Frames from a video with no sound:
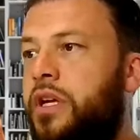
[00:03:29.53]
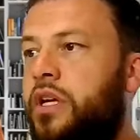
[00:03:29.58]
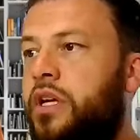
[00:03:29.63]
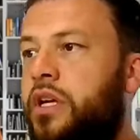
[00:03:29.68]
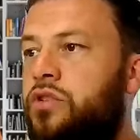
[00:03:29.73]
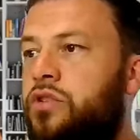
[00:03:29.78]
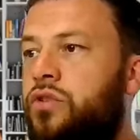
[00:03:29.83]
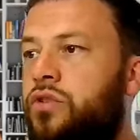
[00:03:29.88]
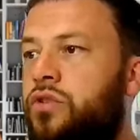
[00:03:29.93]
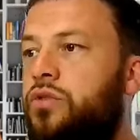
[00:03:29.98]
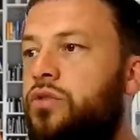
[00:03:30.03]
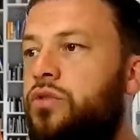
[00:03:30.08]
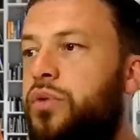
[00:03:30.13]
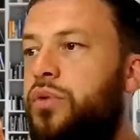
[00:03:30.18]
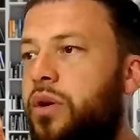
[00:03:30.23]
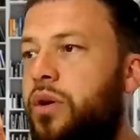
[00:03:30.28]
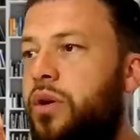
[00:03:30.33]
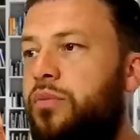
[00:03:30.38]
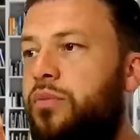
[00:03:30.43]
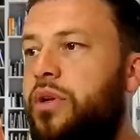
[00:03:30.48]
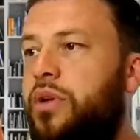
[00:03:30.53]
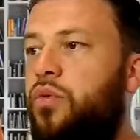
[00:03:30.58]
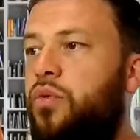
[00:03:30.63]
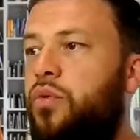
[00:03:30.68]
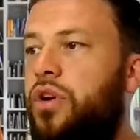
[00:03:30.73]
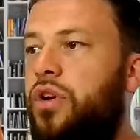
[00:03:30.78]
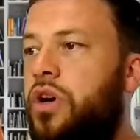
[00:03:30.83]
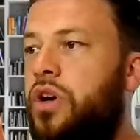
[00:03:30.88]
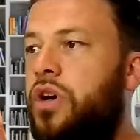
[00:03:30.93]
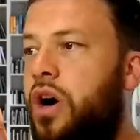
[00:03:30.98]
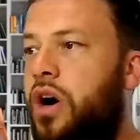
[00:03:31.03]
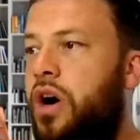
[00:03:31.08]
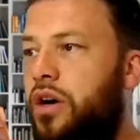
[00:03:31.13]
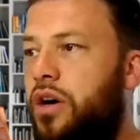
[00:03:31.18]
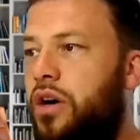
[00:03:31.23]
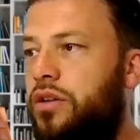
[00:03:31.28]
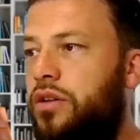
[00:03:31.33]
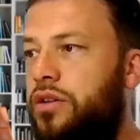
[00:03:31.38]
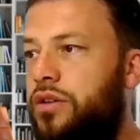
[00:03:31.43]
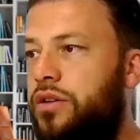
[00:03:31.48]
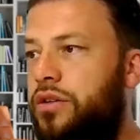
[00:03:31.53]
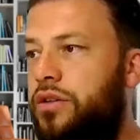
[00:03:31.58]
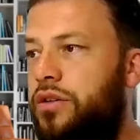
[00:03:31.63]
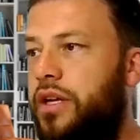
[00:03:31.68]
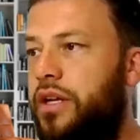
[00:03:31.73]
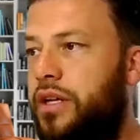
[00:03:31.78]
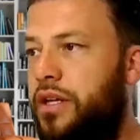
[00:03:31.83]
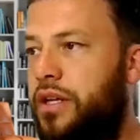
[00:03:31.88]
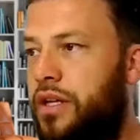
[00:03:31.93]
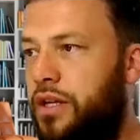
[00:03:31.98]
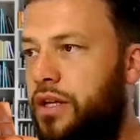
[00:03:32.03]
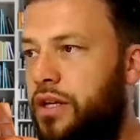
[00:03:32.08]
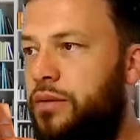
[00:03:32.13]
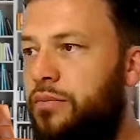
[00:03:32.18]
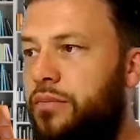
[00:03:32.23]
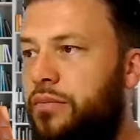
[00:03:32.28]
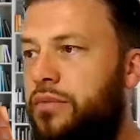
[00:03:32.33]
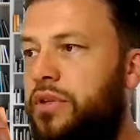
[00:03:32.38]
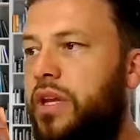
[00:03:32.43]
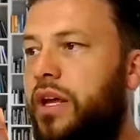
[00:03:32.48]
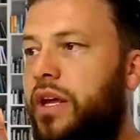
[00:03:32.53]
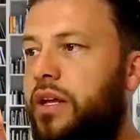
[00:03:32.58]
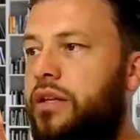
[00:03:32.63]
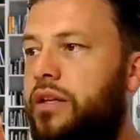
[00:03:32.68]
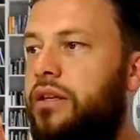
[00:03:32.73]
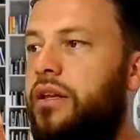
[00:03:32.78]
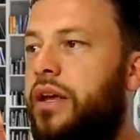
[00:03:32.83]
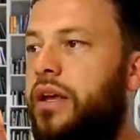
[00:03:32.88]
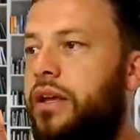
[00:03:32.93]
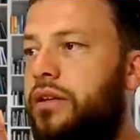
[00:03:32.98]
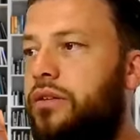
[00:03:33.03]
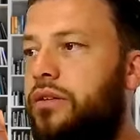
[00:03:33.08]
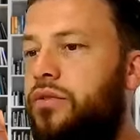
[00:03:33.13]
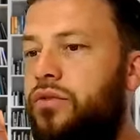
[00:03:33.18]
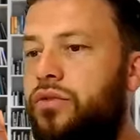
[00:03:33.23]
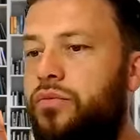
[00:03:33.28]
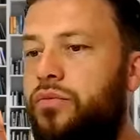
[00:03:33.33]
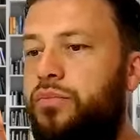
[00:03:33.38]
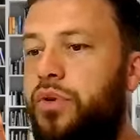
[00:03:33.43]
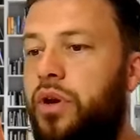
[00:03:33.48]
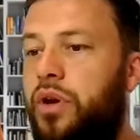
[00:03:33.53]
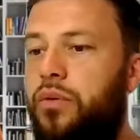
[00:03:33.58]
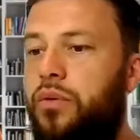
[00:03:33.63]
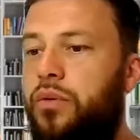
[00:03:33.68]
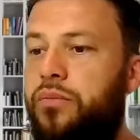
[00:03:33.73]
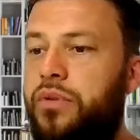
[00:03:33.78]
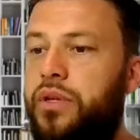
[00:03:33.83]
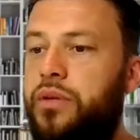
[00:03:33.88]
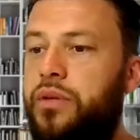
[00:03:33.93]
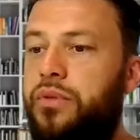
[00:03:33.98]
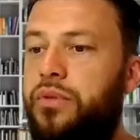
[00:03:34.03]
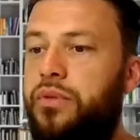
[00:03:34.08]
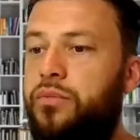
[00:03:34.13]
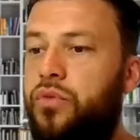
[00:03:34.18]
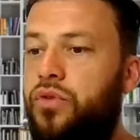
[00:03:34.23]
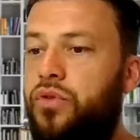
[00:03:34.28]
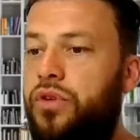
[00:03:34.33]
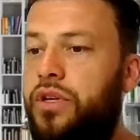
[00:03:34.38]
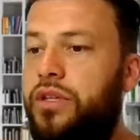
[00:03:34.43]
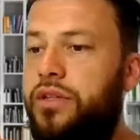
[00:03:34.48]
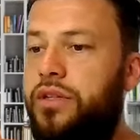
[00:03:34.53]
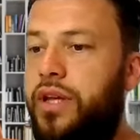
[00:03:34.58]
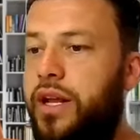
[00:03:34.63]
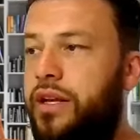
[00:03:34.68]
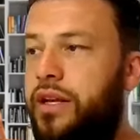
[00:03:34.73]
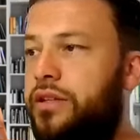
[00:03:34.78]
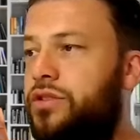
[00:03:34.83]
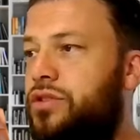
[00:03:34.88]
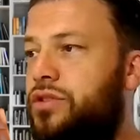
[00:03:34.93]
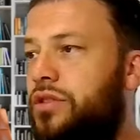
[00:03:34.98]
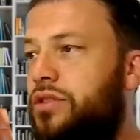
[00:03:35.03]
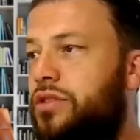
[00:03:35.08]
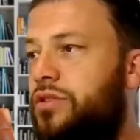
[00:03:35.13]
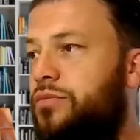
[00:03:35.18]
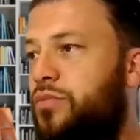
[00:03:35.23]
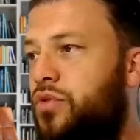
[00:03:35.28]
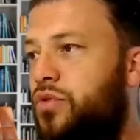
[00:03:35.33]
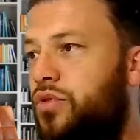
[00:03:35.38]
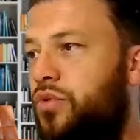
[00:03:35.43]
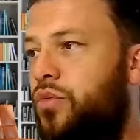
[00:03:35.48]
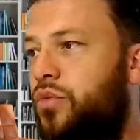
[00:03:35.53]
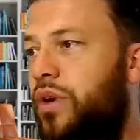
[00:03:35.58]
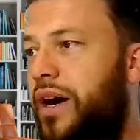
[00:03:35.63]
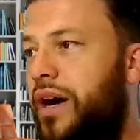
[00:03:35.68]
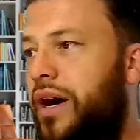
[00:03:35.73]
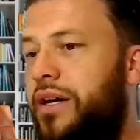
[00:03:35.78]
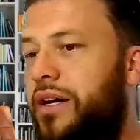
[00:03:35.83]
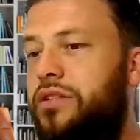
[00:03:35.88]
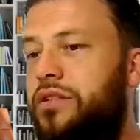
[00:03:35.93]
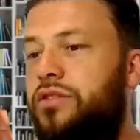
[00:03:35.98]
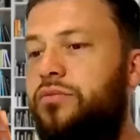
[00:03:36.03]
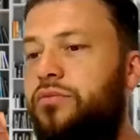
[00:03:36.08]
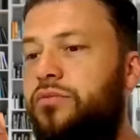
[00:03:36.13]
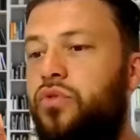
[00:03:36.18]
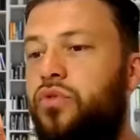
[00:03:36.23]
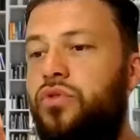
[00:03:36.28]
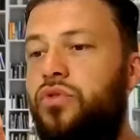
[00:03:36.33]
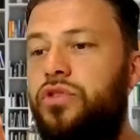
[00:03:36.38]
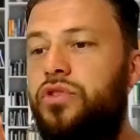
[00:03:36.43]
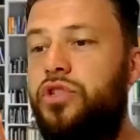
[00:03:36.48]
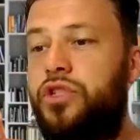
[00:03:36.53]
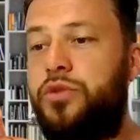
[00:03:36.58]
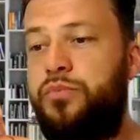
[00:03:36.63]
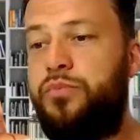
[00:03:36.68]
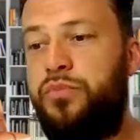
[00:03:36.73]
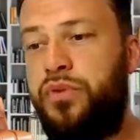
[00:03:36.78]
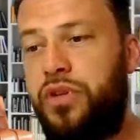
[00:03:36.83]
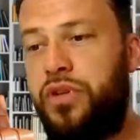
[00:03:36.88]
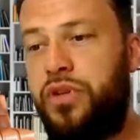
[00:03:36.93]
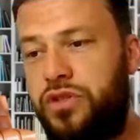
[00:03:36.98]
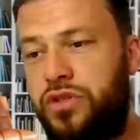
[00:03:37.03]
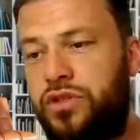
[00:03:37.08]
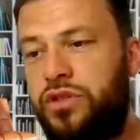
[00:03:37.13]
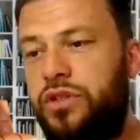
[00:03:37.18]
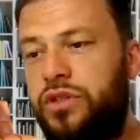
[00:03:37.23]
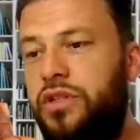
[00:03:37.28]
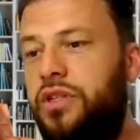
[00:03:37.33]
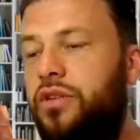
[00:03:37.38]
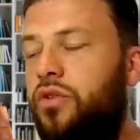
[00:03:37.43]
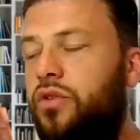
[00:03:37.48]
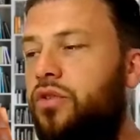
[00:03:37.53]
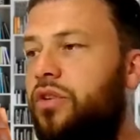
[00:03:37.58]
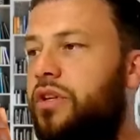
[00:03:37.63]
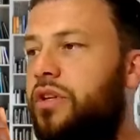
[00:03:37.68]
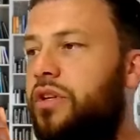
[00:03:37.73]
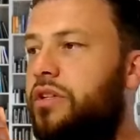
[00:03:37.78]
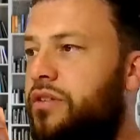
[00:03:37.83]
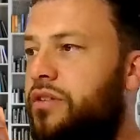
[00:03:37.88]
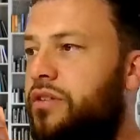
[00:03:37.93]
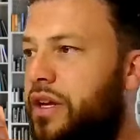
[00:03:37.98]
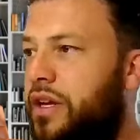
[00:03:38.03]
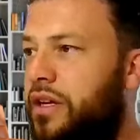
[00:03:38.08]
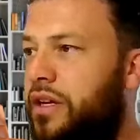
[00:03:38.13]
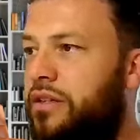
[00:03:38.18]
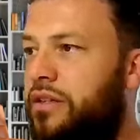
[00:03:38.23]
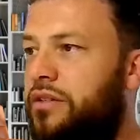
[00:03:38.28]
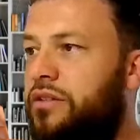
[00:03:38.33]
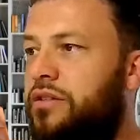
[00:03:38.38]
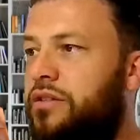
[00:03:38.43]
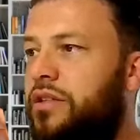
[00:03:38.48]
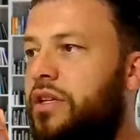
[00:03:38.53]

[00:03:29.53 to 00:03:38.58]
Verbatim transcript: So you probably work harder than him then, and you probably be more intelligent, more wise, more spiritually orientated.